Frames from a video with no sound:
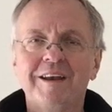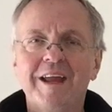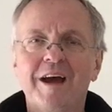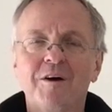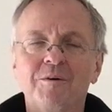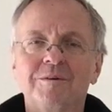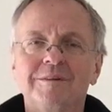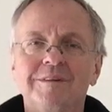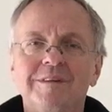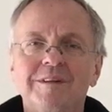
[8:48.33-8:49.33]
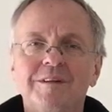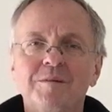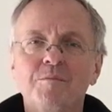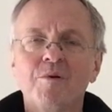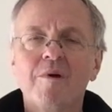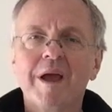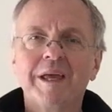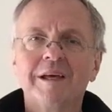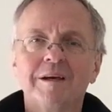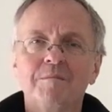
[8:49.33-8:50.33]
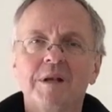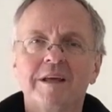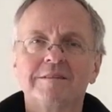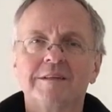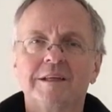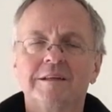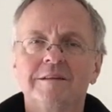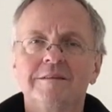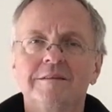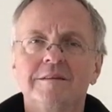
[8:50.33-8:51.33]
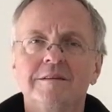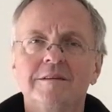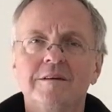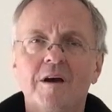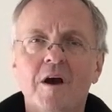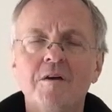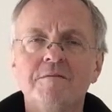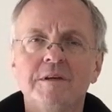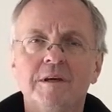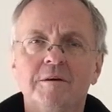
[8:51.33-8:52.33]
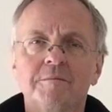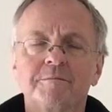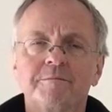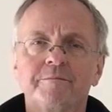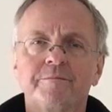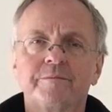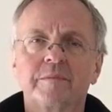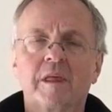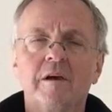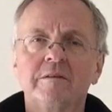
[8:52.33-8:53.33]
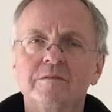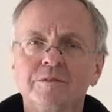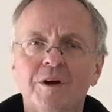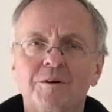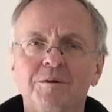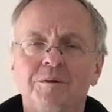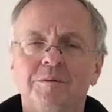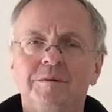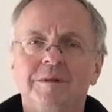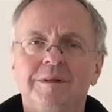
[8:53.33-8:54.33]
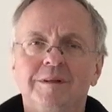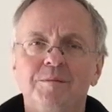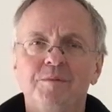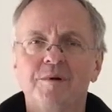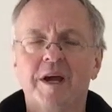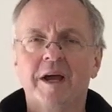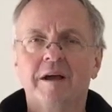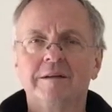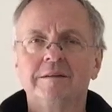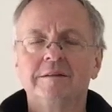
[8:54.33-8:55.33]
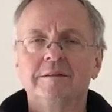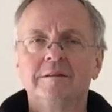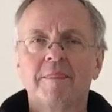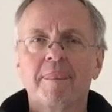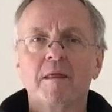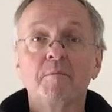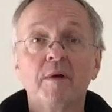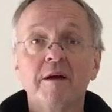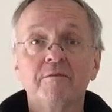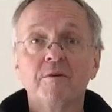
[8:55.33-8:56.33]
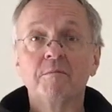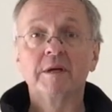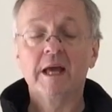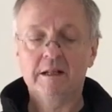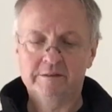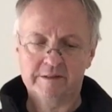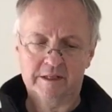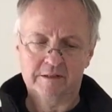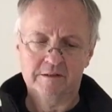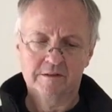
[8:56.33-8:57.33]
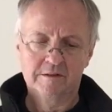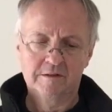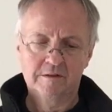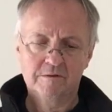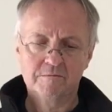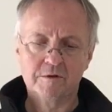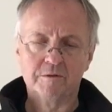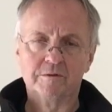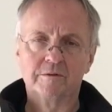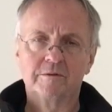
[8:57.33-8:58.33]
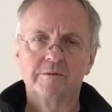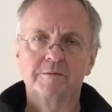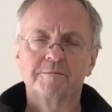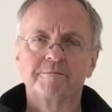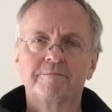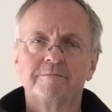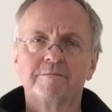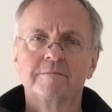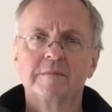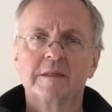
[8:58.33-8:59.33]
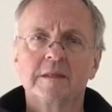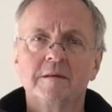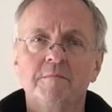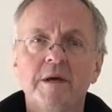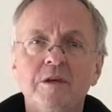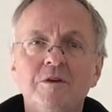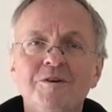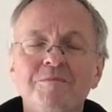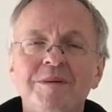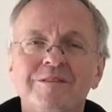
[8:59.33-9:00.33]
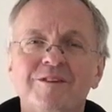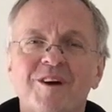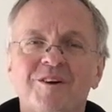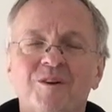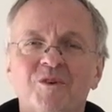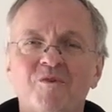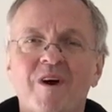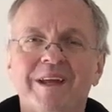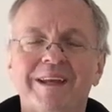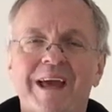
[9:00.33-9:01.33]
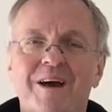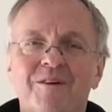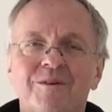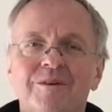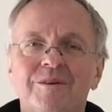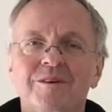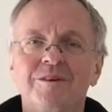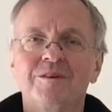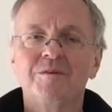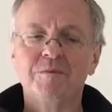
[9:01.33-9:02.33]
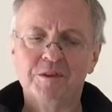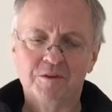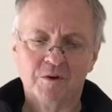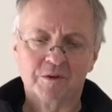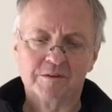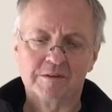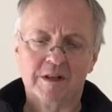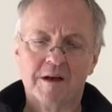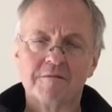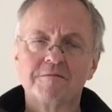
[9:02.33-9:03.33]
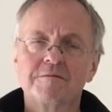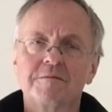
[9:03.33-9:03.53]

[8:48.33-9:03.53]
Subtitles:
now pray a blessing over you, a circle prayer, a prayer from Celtic roots. May you be circled right now with God's love.